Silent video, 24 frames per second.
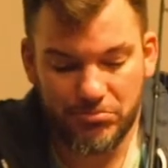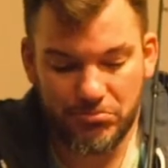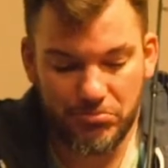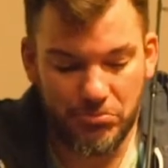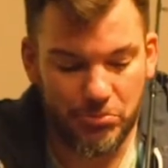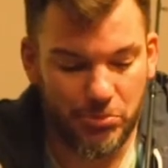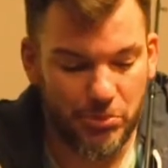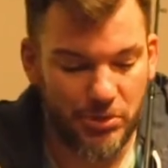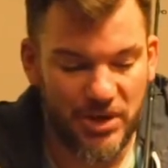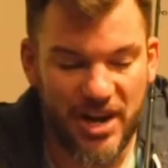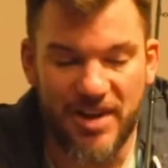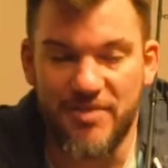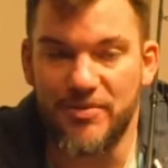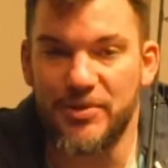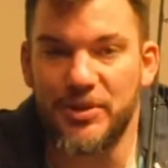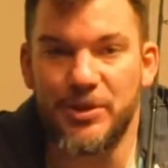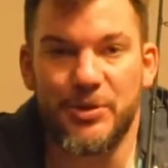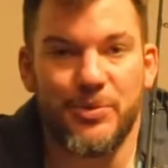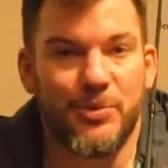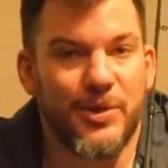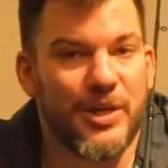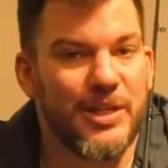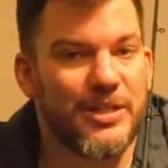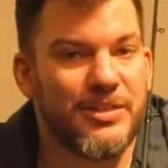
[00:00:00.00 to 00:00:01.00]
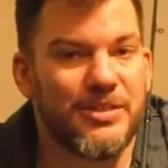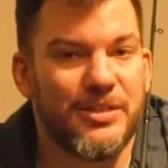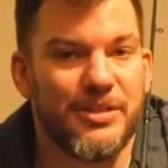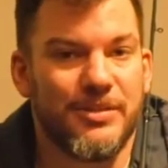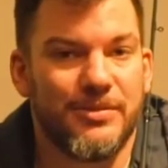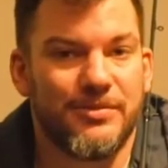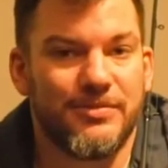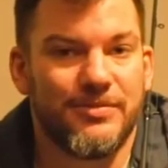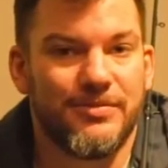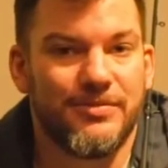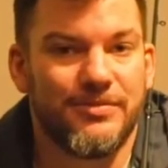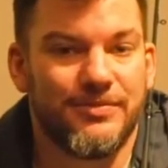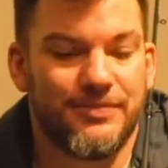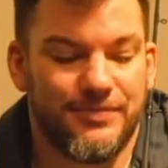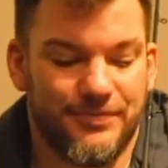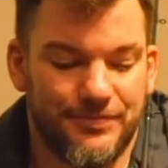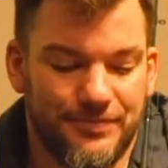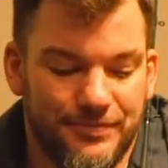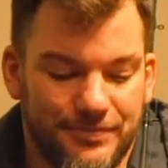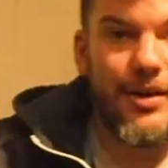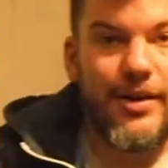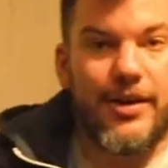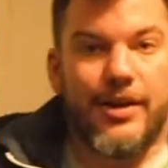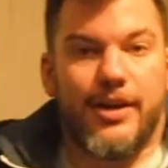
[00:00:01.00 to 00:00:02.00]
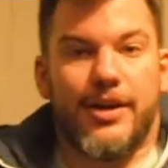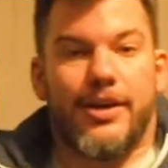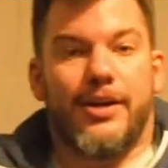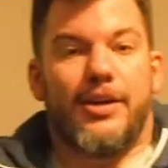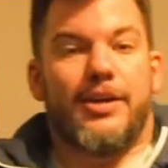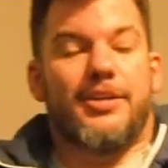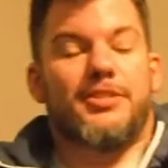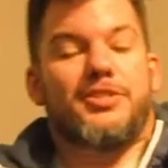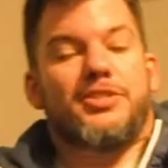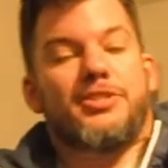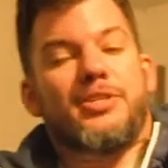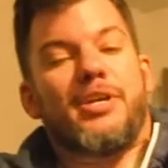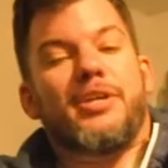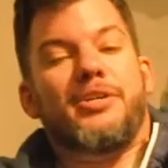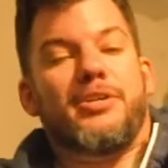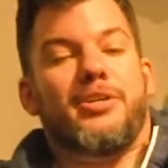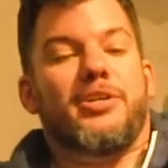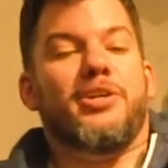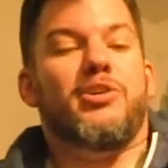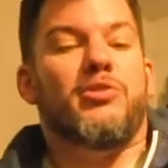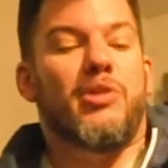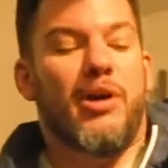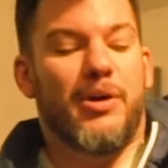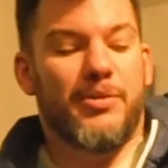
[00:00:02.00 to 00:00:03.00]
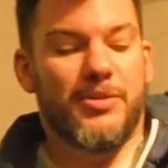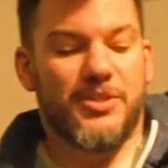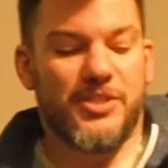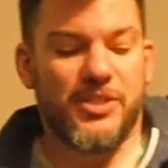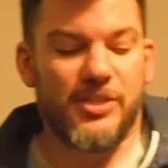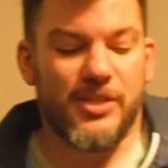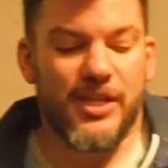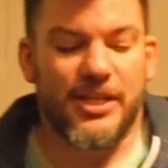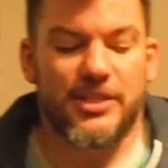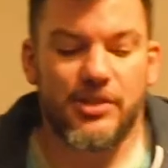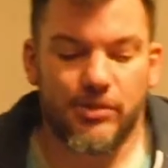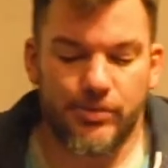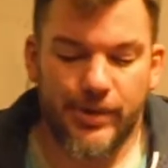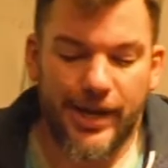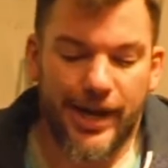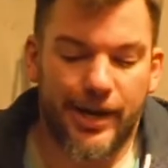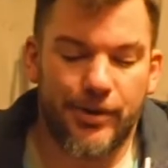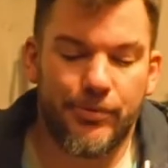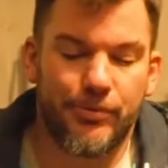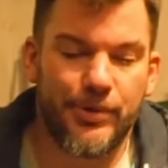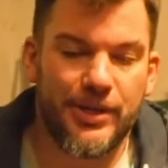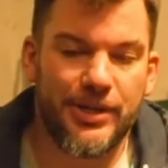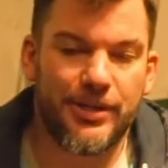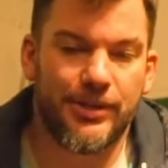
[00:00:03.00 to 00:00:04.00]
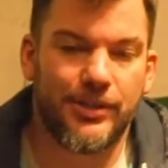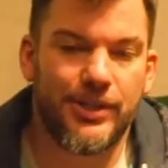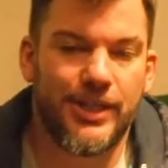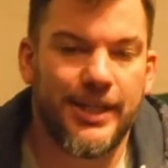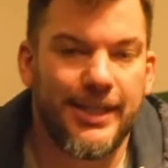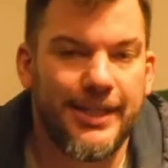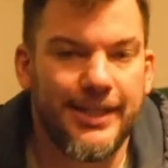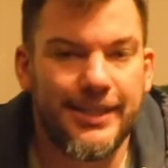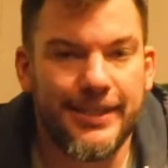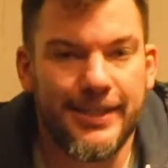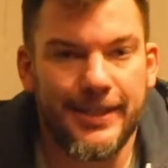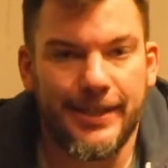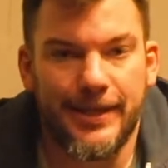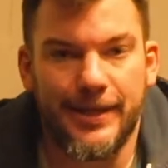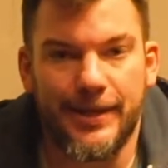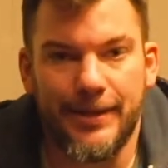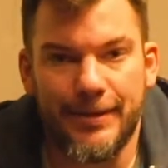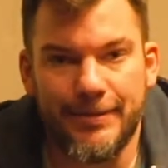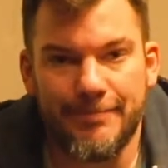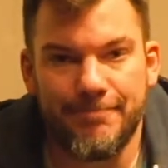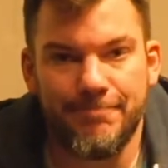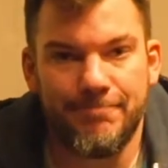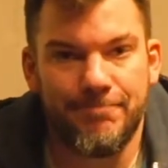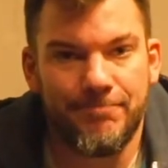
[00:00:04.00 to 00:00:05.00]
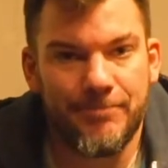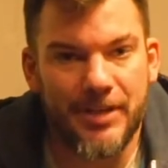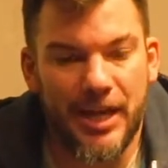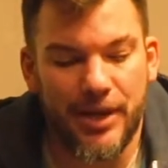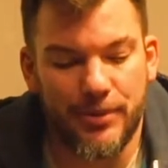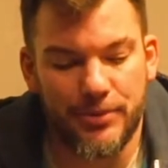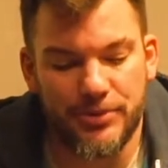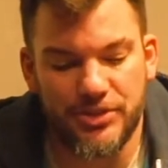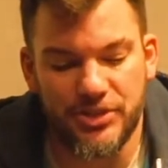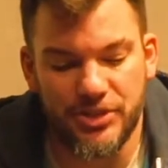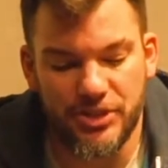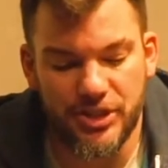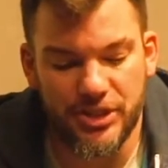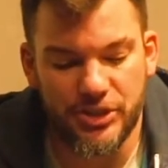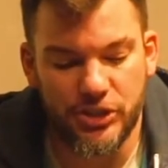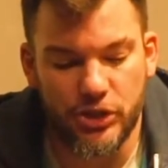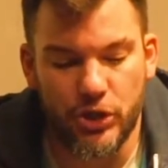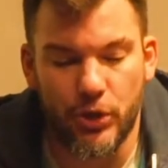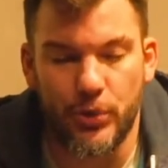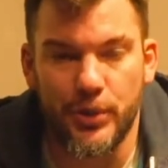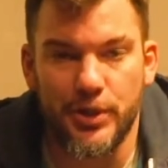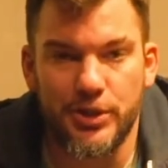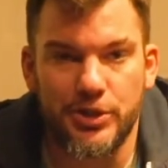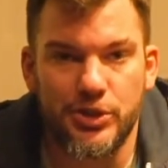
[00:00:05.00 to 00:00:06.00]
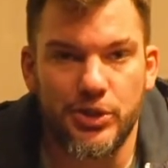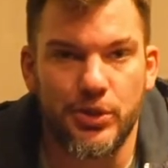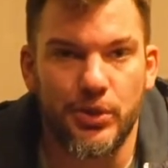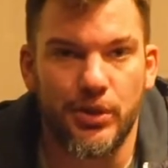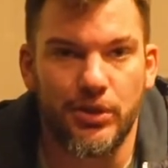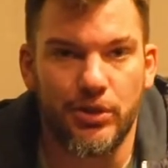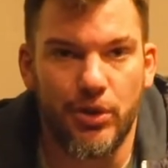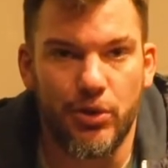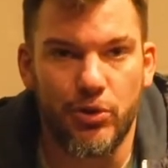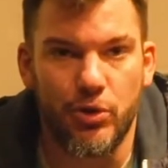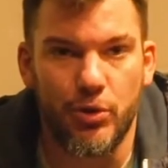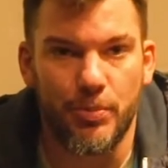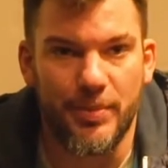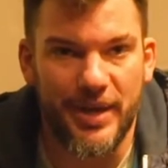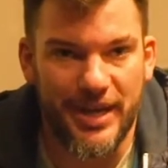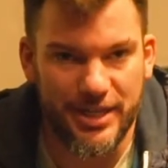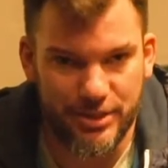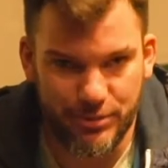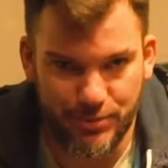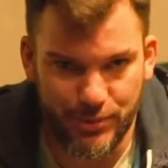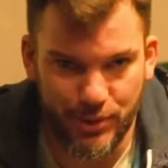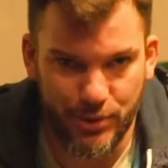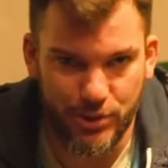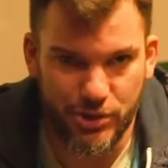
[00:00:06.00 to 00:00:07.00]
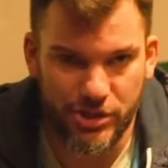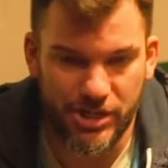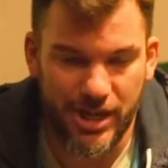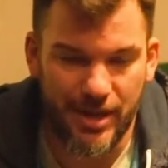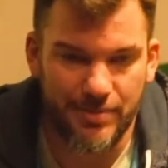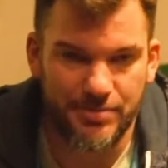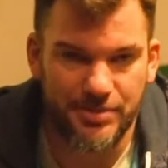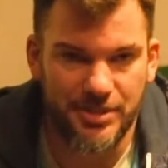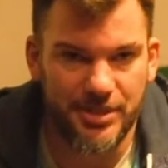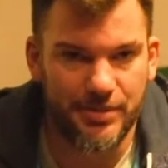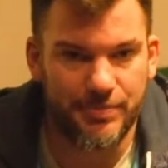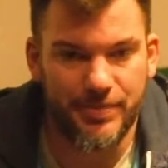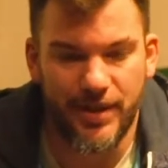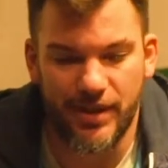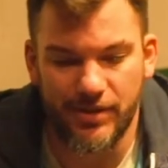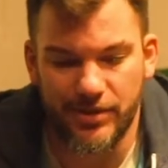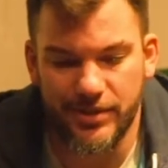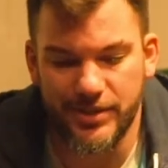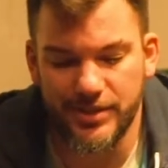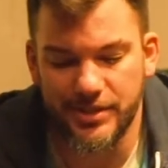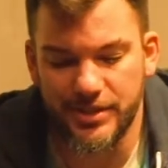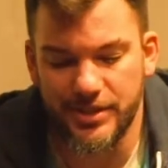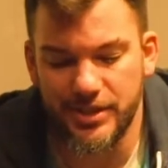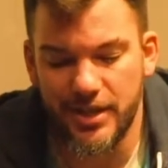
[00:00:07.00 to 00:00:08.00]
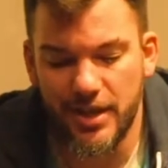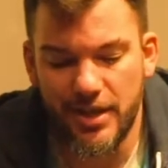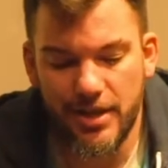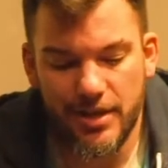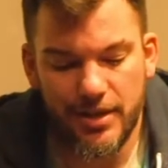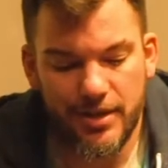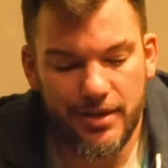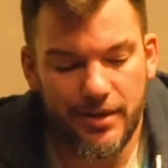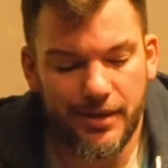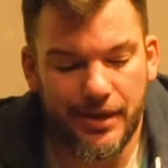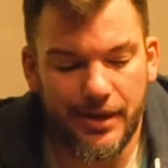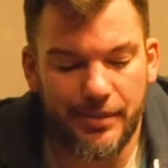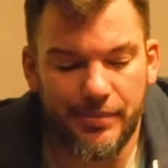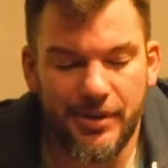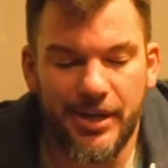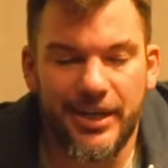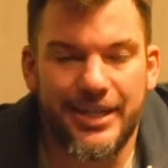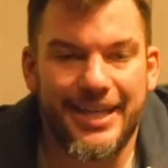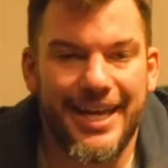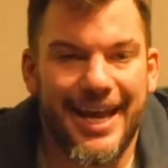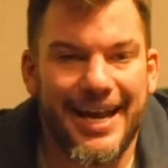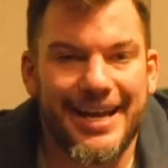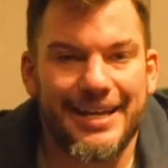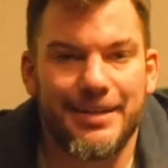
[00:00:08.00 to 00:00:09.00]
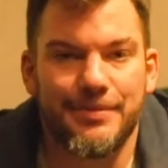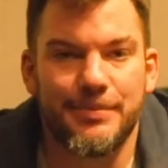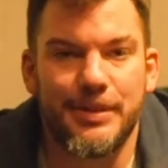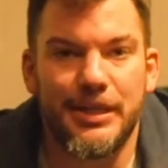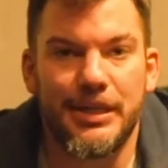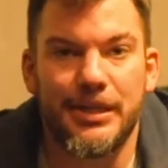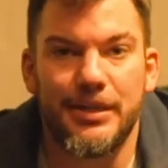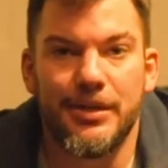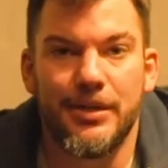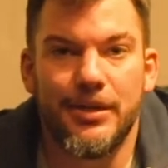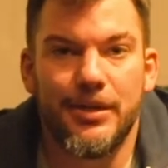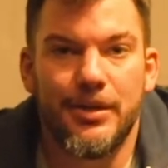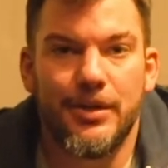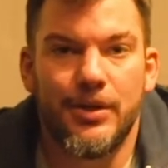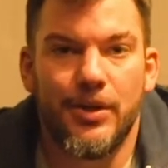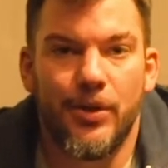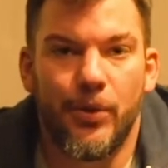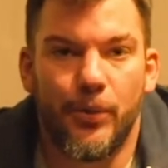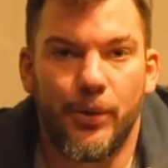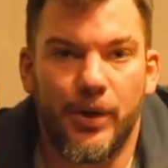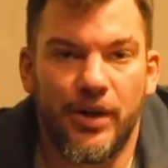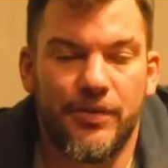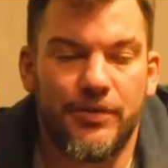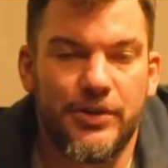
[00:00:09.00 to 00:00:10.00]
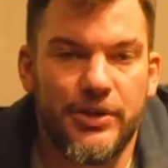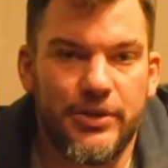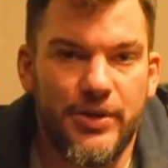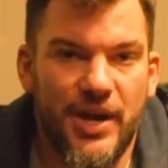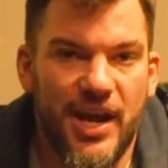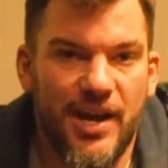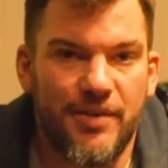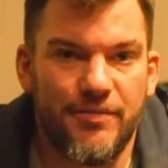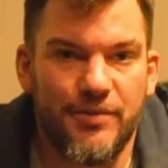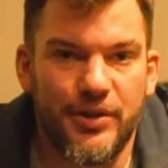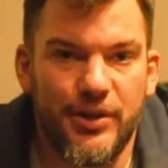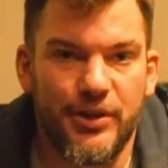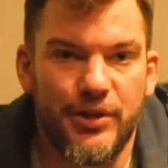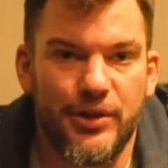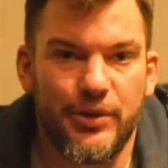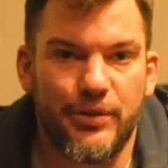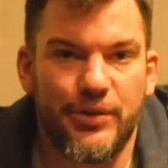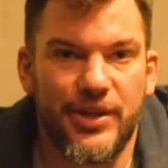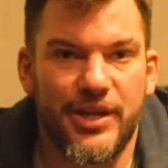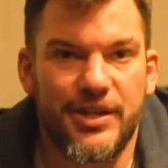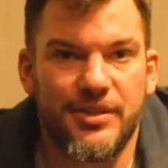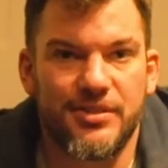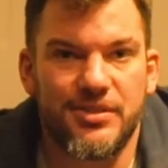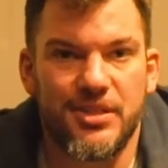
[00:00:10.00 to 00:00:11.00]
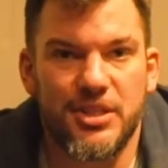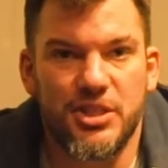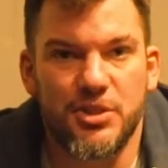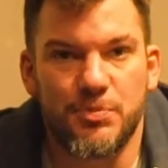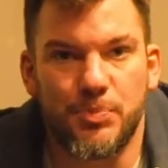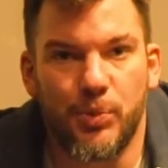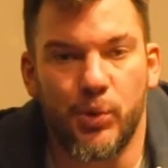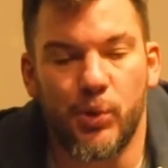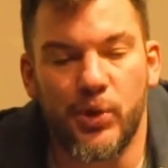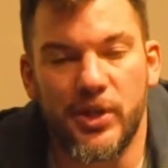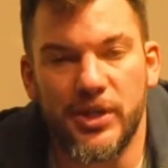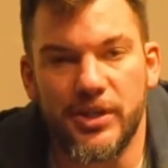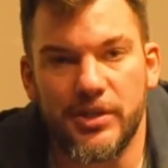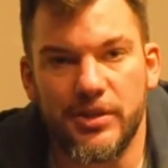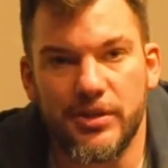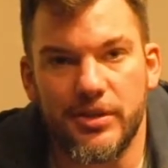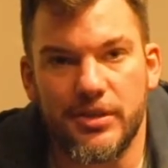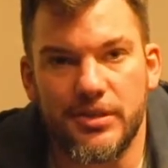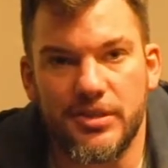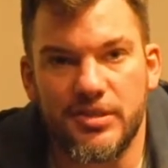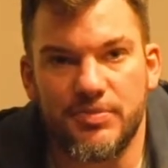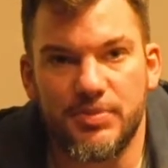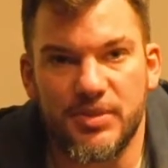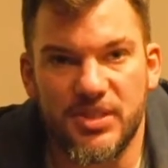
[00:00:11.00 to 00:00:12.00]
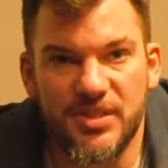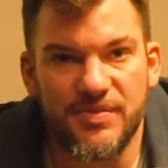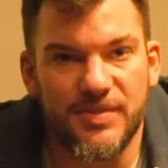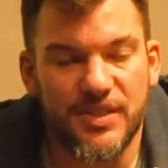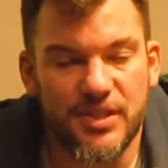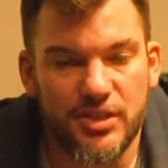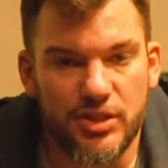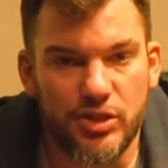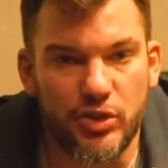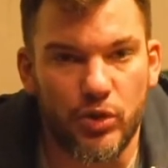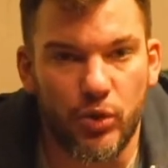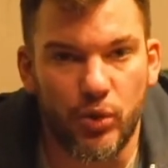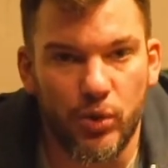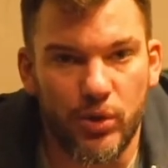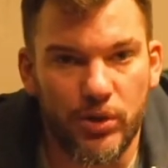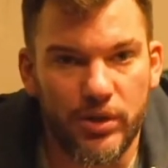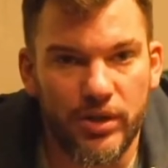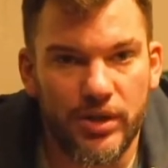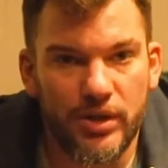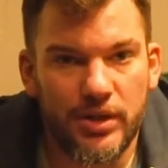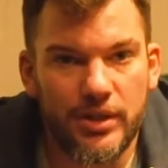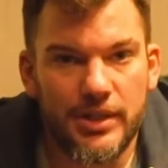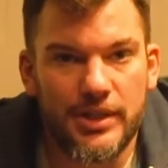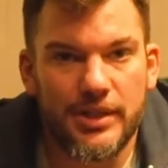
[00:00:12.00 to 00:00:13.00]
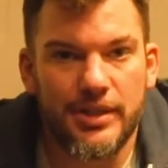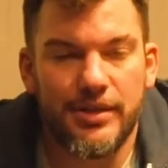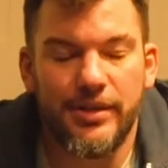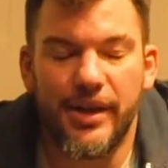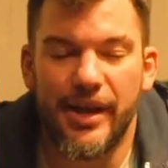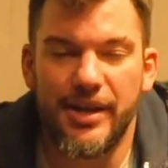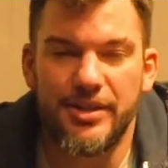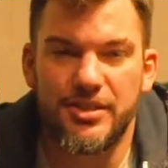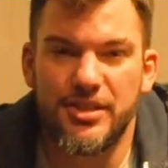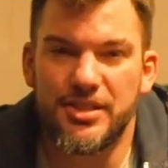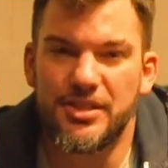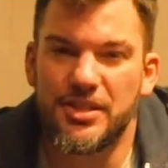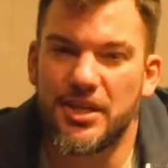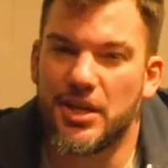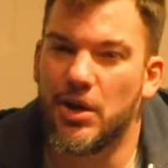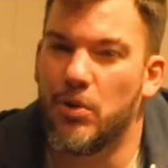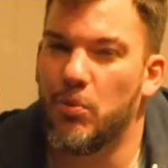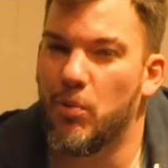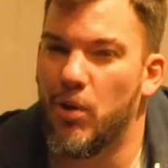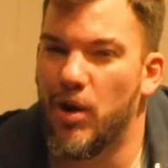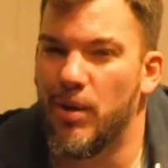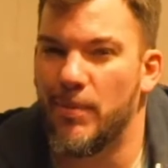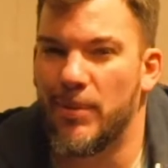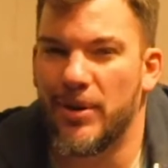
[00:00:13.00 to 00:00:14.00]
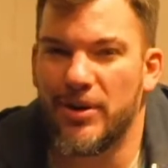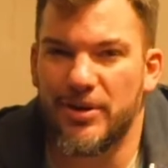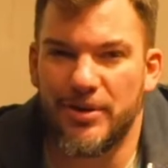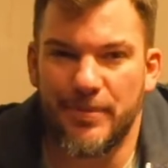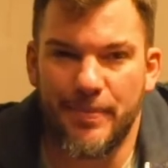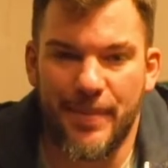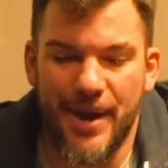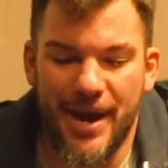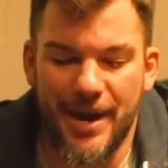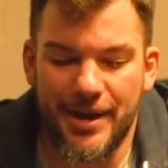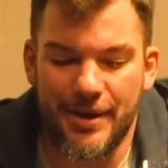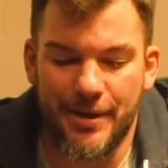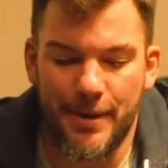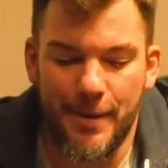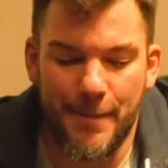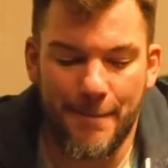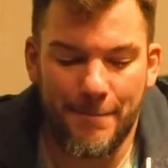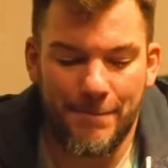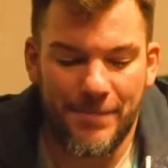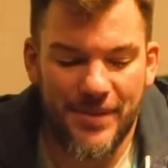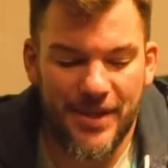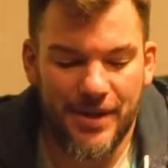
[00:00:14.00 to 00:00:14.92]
whatever you want to do. All right, so now you're going to go out and select a rod and reel. I would suggest going to a local Bass Pro Shops, Cabela's, Academy, whatever you have near you that is a sporting goods specific store, not just like a Walmart or Meijer.